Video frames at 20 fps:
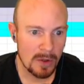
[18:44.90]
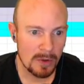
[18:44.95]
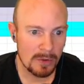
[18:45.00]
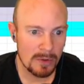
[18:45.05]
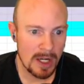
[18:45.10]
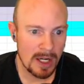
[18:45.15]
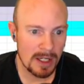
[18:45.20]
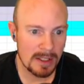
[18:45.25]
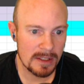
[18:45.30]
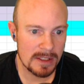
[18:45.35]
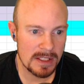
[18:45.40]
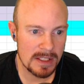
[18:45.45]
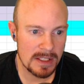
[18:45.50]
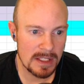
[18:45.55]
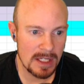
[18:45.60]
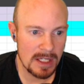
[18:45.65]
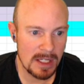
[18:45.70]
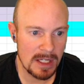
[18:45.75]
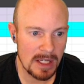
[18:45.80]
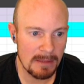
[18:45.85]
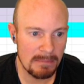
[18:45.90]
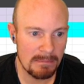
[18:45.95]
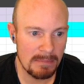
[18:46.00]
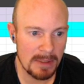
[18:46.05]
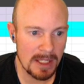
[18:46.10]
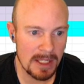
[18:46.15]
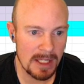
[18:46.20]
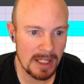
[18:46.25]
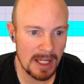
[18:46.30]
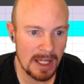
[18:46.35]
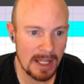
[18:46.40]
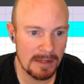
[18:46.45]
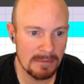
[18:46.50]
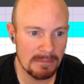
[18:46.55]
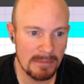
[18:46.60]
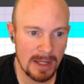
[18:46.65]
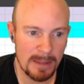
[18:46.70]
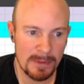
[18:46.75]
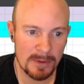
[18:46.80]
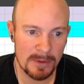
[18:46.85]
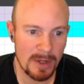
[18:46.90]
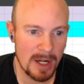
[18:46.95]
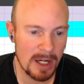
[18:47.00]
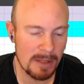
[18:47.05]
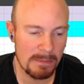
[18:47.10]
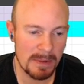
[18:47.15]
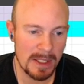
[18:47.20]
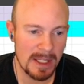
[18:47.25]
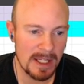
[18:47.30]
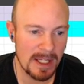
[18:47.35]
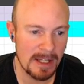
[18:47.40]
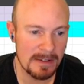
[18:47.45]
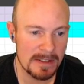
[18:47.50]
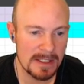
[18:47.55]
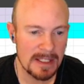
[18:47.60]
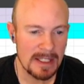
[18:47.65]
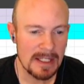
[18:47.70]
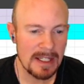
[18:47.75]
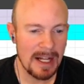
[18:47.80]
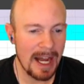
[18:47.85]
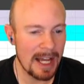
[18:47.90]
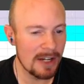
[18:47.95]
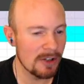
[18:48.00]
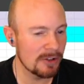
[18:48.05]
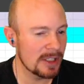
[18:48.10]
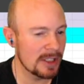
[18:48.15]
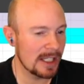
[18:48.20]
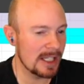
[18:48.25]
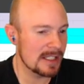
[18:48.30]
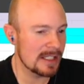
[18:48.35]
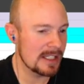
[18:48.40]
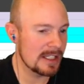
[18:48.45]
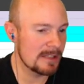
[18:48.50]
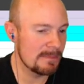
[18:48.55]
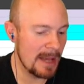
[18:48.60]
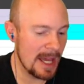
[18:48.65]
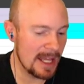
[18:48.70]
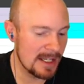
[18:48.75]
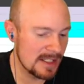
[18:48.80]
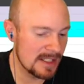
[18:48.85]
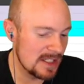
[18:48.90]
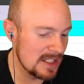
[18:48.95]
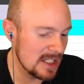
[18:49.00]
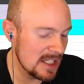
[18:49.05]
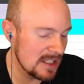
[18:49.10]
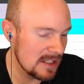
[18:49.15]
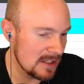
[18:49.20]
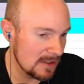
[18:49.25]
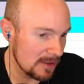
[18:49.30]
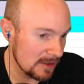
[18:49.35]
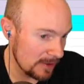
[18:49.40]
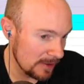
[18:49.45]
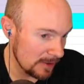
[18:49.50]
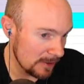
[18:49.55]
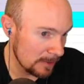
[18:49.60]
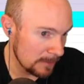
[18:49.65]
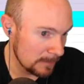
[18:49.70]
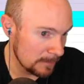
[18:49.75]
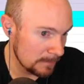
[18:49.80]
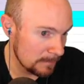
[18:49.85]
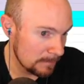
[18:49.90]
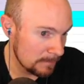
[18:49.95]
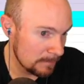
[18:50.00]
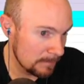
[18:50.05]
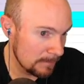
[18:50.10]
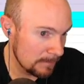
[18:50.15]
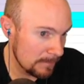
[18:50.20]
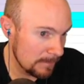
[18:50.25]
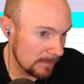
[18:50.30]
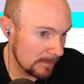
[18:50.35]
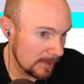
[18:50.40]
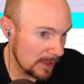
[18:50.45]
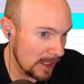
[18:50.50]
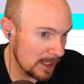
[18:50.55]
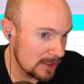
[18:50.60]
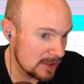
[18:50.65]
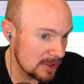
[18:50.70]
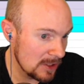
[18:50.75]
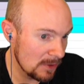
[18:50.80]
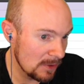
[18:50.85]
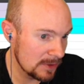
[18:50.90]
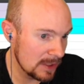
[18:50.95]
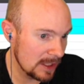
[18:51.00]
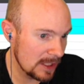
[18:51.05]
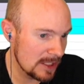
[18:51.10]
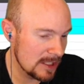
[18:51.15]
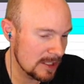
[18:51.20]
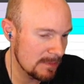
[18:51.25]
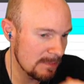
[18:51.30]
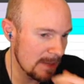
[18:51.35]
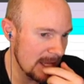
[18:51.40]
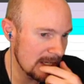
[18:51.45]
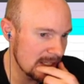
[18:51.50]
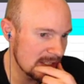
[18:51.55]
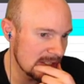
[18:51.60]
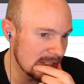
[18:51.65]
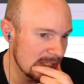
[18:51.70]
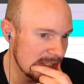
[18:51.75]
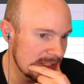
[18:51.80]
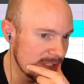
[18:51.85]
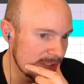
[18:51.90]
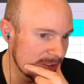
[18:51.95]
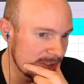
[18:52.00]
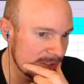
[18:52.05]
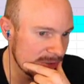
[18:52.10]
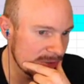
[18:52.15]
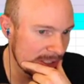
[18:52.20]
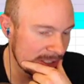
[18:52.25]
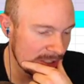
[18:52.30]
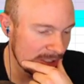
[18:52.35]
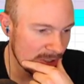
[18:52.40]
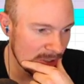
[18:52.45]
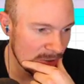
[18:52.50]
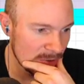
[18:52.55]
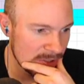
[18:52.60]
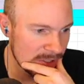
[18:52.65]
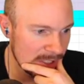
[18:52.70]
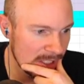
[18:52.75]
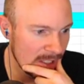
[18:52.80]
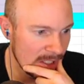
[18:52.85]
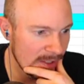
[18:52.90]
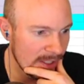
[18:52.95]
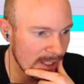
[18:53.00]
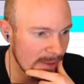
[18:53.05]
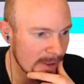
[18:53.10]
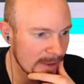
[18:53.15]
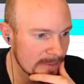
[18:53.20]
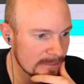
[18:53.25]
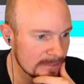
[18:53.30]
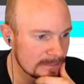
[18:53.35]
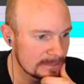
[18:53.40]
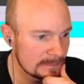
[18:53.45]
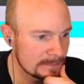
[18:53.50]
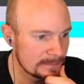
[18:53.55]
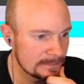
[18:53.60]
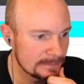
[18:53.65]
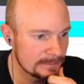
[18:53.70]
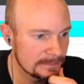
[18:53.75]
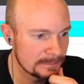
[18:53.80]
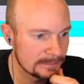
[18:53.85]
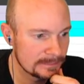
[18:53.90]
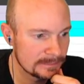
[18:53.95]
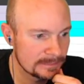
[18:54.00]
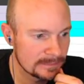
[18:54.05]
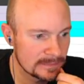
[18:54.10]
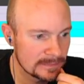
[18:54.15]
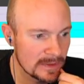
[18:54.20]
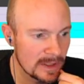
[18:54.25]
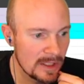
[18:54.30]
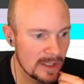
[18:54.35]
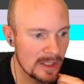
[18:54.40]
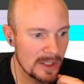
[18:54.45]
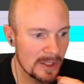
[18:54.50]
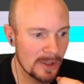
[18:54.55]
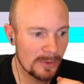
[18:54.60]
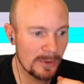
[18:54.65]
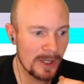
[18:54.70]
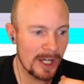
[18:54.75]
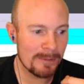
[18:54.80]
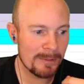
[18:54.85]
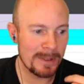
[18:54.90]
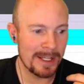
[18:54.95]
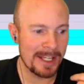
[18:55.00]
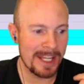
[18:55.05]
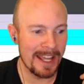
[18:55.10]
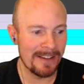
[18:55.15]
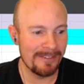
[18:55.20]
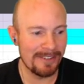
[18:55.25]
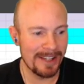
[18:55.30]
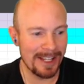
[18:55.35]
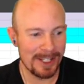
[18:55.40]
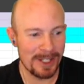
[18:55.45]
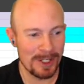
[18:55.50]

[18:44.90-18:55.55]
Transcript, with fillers: Rock C at B, and maybe Rock B at... I don't think it's as bad as D tier, though. I don't think it's as bad as D tier, so I think I'll go C on that one. Rock B can't vent